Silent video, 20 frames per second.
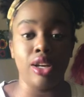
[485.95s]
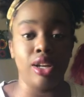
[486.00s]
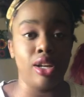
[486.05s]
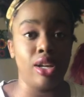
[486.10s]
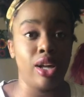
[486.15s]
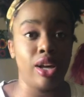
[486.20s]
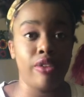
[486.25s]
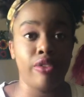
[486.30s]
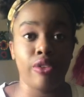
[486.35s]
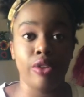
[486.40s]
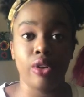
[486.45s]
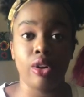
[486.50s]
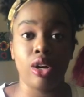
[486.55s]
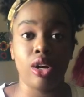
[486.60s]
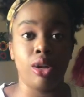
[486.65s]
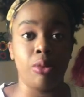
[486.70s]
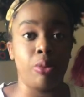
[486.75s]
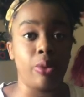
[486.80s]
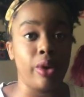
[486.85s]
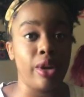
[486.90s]
a lover,
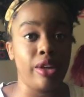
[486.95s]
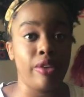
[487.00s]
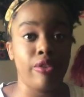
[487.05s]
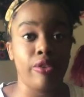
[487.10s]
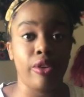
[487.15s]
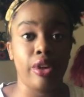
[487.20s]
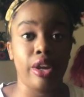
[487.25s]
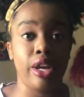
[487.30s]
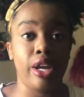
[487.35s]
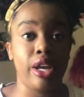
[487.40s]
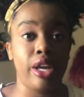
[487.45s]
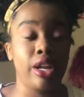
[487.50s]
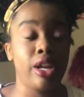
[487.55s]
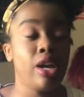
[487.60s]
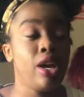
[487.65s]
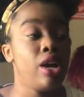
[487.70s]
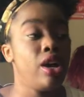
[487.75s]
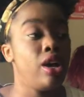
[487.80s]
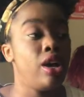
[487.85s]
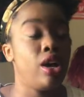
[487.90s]
a boyfriend,
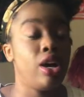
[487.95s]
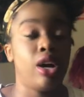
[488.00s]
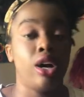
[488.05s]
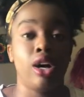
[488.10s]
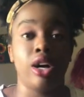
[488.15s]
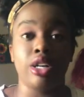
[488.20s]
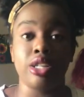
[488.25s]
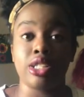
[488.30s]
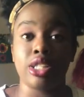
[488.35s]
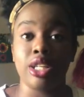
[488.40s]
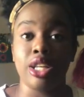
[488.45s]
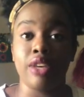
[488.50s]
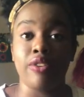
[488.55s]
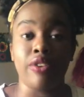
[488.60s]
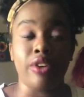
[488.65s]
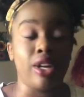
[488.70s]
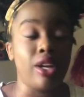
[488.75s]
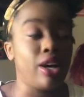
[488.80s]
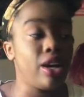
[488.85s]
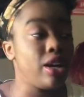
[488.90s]
a
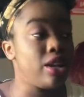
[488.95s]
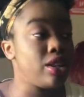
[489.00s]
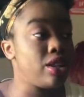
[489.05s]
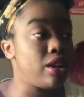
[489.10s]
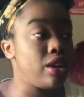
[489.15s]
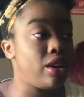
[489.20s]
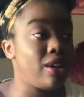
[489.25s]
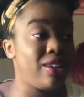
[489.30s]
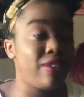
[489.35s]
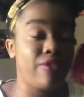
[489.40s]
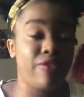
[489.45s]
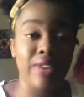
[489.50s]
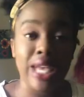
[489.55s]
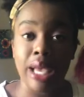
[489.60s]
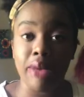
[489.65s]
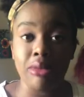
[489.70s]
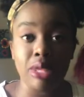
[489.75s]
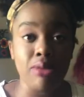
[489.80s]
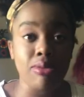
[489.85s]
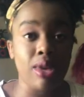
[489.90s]
significant other,
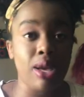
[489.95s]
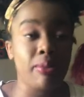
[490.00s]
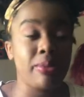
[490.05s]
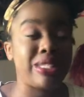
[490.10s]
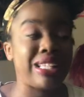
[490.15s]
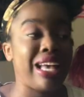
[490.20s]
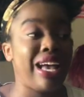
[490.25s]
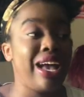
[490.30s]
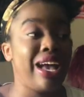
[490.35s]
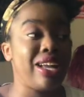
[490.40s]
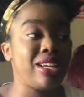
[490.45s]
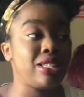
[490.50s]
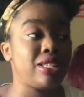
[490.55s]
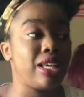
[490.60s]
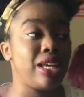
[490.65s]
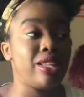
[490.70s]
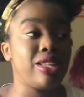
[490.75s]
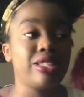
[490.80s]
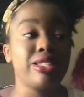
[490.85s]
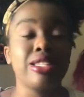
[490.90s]
family members. I had to
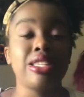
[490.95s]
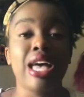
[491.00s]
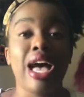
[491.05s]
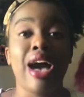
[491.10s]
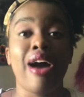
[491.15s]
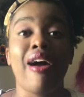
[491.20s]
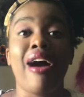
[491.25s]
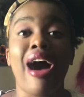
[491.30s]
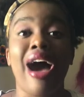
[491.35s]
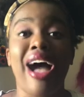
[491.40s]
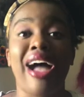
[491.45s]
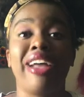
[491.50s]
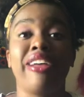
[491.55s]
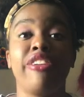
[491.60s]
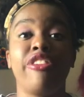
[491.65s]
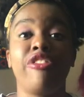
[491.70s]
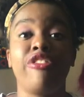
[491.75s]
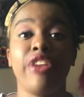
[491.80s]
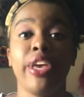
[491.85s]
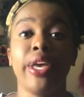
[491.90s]
say, this is how I
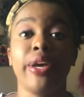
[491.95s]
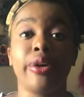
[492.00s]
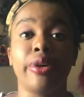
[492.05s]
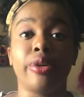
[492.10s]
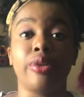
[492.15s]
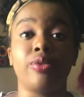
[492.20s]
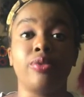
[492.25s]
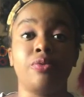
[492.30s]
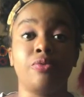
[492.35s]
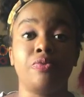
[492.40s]
feel.